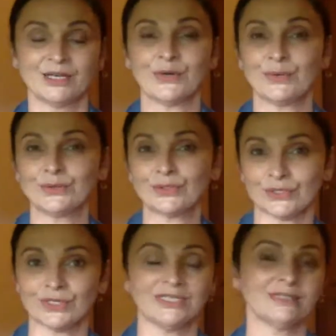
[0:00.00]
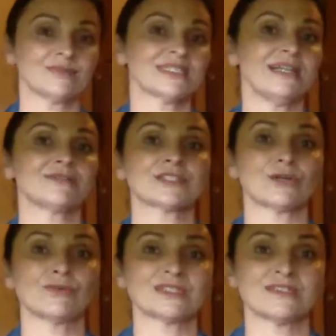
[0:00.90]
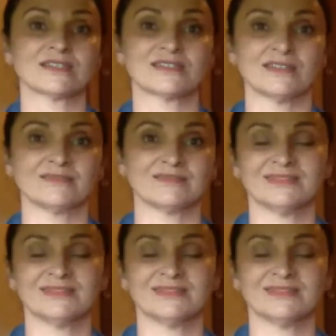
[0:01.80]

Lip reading: who turn themselves towards the sun.